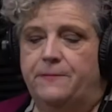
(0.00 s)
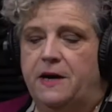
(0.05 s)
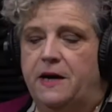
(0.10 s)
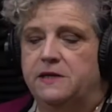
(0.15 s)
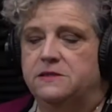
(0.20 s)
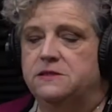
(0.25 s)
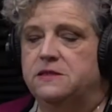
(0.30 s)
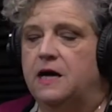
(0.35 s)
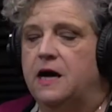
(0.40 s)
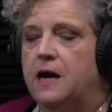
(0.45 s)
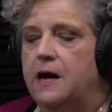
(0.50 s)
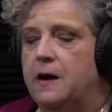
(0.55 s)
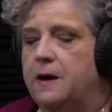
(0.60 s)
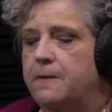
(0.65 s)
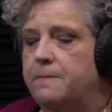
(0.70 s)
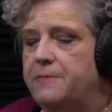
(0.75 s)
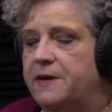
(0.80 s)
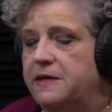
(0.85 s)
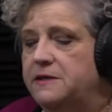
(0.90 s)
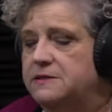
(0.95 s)
But
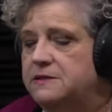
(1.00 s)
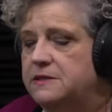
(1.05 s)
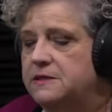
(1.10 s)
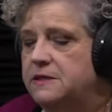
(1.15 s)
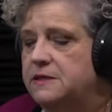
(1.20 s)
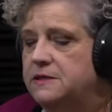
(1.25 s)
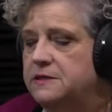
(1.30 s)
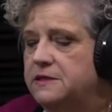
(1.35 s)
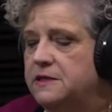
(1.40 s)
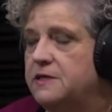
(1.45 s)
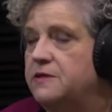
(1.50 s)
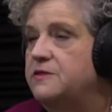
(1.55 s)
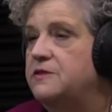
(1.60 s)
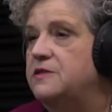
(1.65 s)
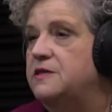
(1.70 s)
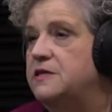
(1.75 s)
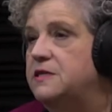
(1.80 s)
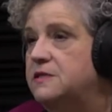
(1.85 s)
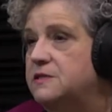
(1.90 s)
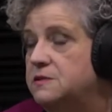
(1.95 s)
uh, basically,
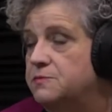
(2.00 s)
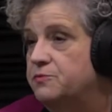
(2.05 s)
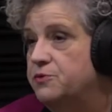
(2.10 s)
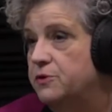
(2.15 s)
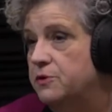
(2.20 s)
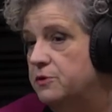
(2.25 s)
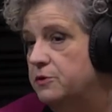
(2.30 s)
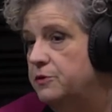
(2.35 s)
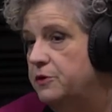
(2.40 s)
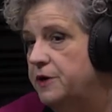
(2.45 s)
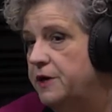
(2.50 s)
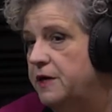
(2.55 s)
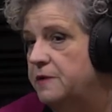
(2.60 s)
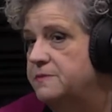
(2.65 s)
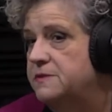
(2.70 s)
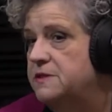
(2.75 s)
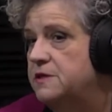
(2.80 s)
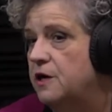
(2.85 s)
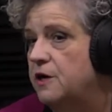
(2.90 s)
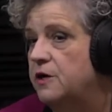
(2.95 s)
these
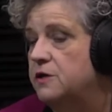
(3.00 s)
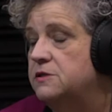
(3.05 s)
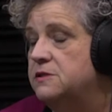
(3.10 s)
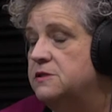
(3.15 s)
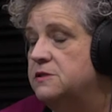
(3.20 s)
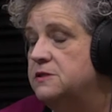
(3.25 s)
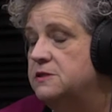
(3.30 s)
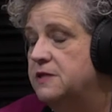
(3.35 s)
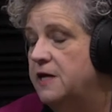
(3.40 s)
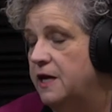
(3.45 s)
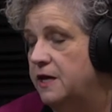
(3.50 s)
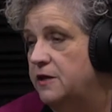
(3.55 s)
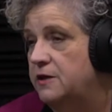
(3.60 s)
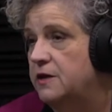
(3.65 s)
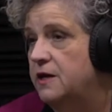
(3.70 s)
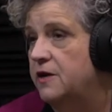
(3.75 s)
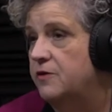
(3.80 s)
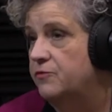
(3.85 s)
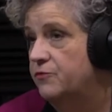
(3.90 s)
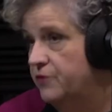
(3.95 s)
programs are
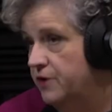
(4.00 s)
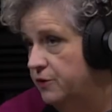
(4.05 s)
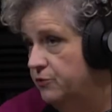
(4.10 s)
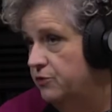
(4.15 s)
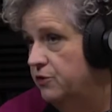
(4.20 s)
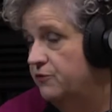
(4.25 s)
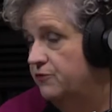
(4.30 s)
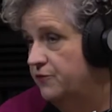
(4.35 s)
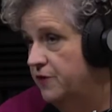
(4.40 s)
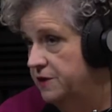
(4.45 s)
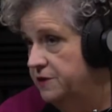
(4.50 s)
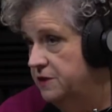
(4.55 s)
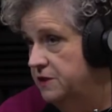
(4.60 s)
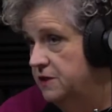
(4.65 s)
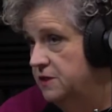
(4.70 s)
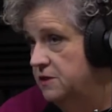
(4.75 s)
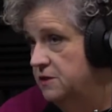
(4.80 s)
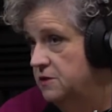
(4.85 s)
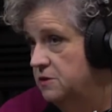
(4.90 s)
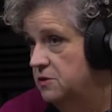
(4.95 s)
state and federal
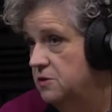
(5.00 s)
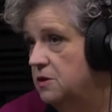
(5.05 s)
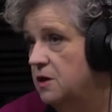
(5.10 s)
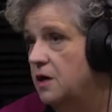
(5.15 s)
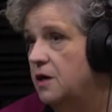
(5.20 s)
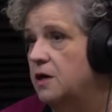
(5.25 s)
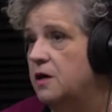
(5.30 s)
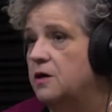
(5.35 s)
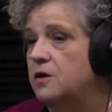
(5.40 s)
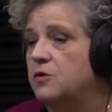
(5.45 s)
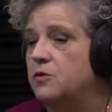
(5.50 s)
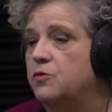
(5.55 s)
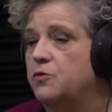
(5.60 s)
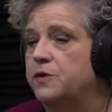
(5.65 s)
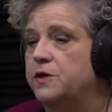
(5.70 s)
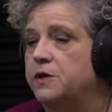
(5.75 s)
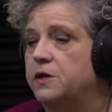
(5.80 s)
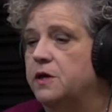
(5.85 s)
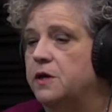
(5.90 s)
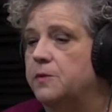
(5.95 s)
funded. Uh,
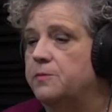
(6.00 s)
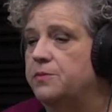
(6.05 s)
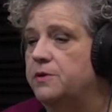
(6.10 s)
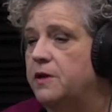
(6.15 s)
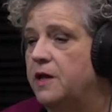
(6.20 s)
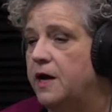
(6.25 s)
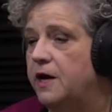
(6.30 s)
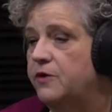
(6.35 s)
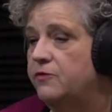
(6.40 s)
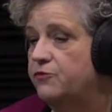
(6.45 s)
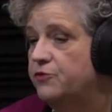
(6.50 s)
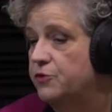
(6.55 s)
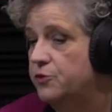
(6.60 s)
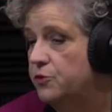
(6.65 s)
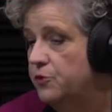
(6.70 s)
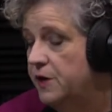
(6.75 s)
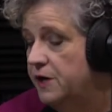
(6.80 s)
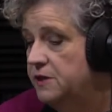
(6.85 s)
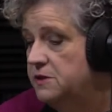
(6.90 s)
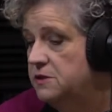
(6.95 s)
we apply for
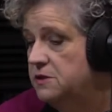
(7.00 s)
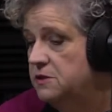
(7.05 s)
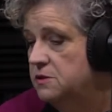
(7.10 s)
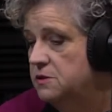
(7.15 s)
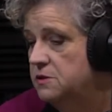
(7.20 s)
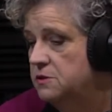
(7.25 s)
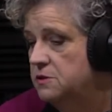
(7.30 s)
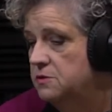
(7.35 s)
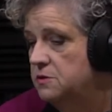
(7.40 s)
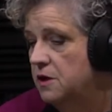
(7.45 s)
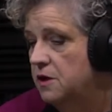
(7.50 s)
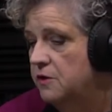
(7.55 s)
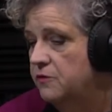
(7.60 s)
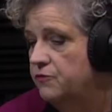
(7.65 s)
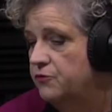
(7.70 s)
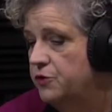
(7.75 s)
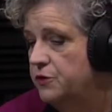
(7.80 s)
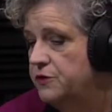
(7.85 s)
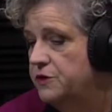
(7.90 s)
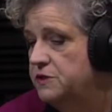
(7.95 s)
grants uh,
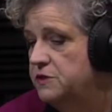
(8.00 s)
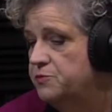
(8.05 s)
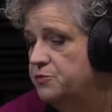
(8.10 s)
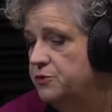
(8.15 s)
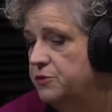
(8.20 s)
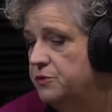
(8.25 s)
for these